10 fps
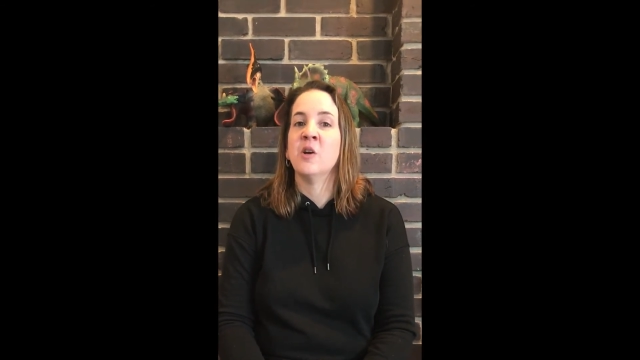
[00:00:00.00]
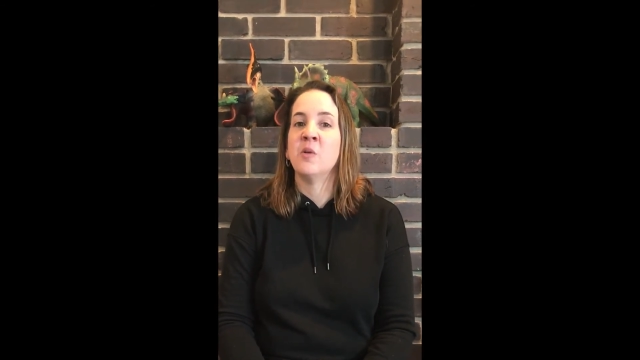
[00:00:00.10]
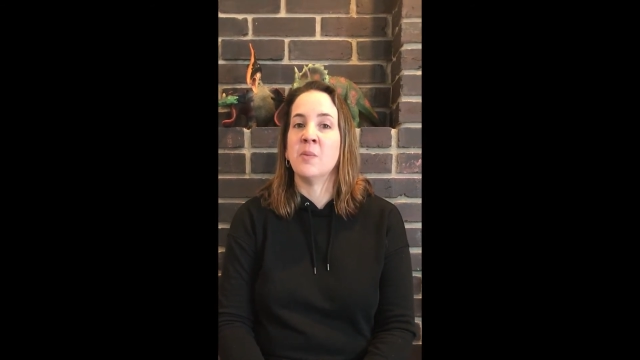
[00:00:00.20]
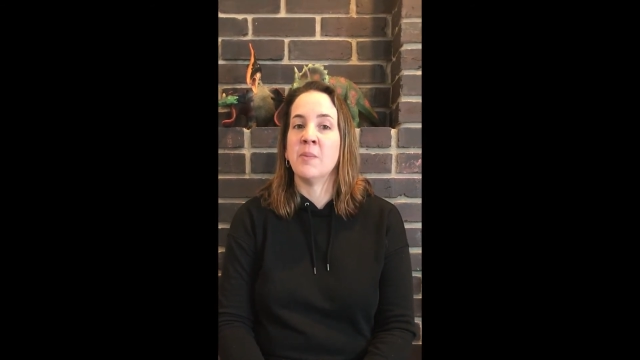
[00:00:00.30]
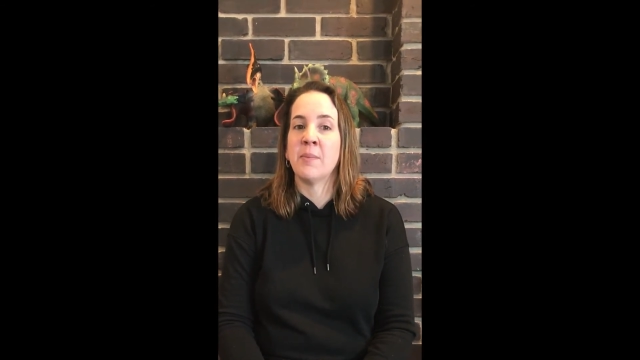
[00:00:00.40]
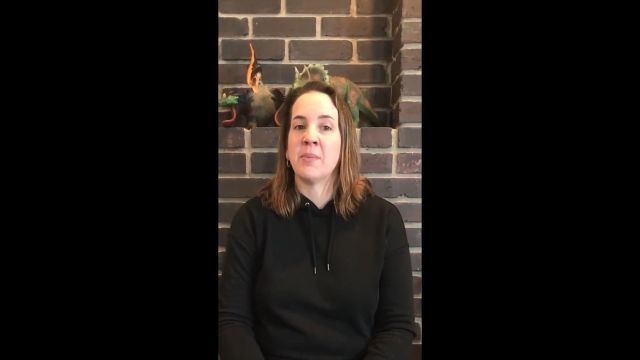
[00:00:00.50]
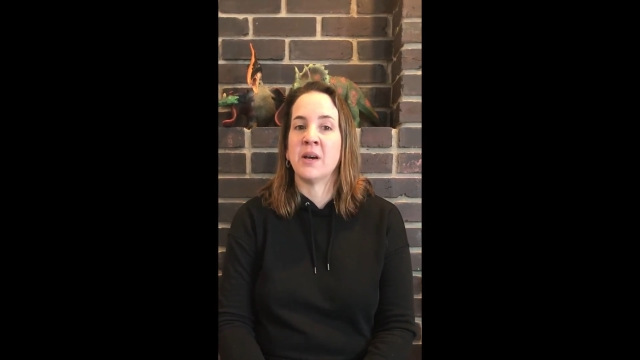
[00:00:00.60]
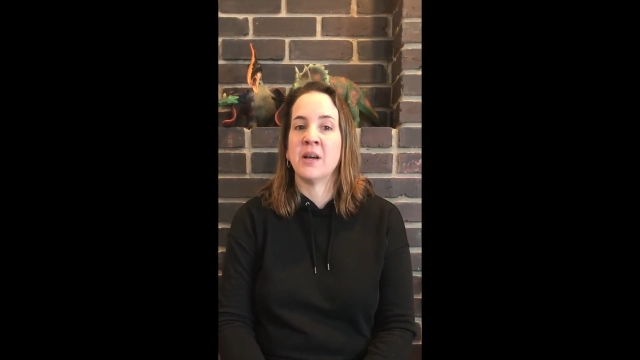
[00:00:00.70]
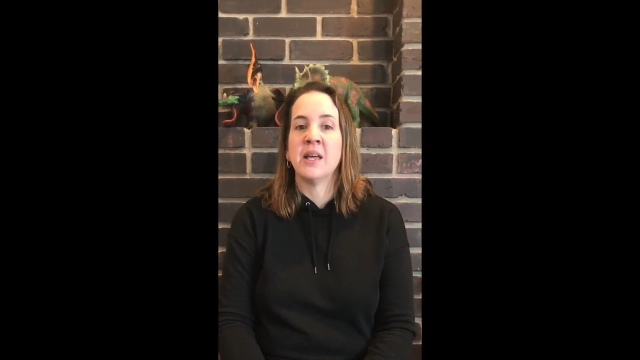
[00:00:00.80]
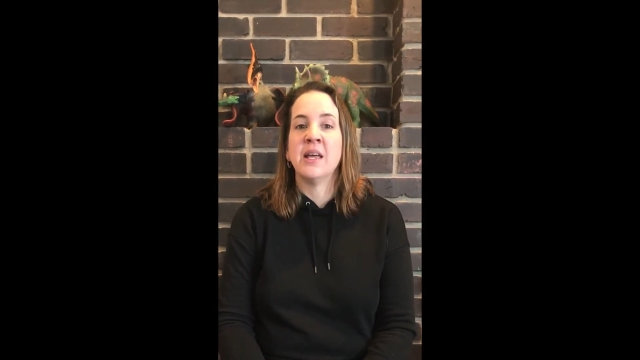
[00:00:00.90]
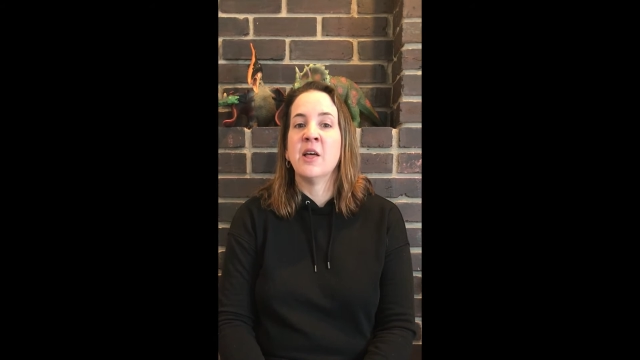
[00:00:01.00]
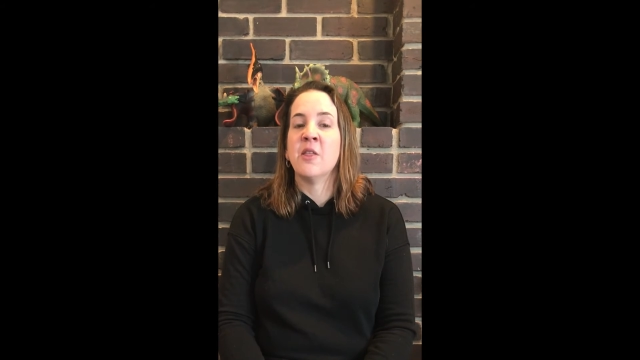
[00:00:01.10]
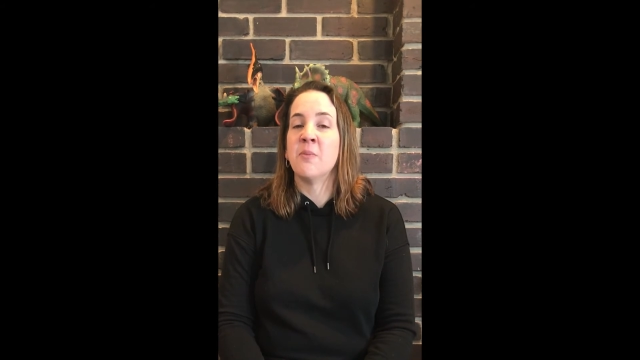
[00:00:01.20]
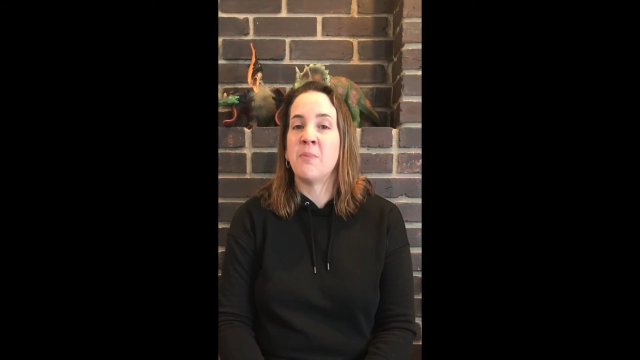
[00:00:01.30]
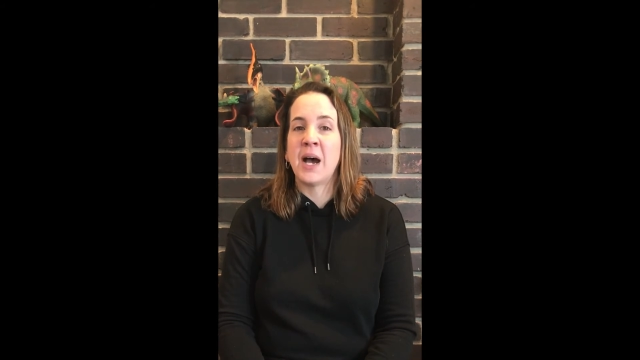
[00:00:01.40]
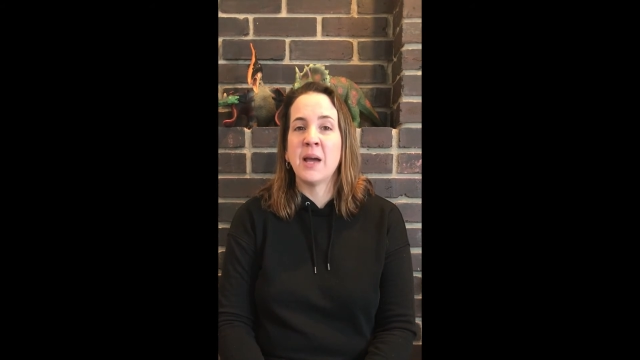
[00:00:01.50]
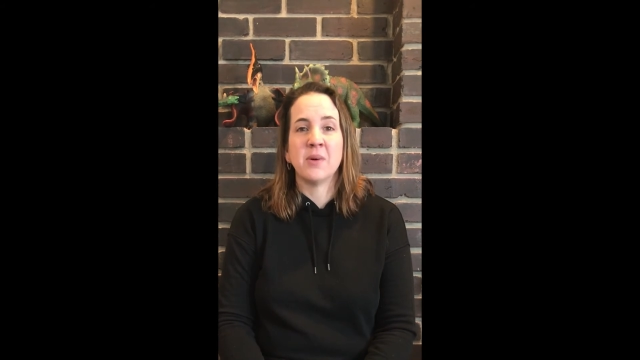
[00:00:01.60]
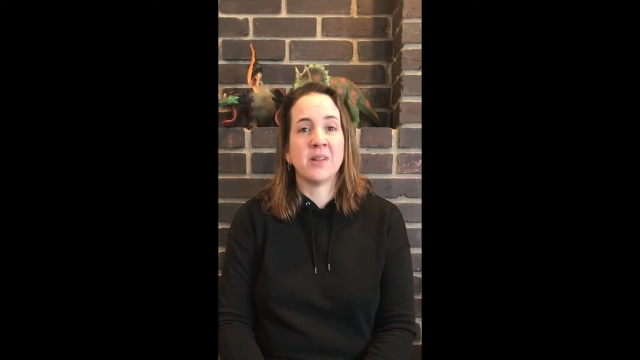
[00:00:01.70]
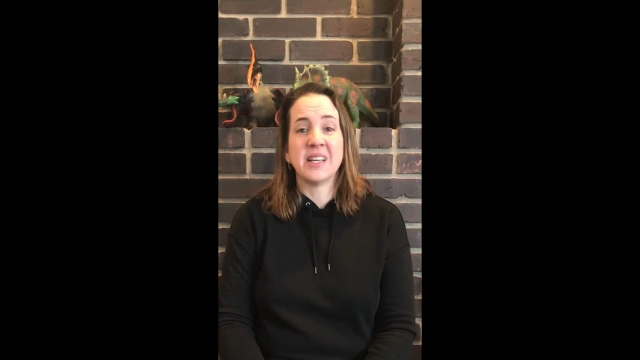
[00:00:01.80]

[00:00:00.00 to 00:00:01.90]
Remember, the Bible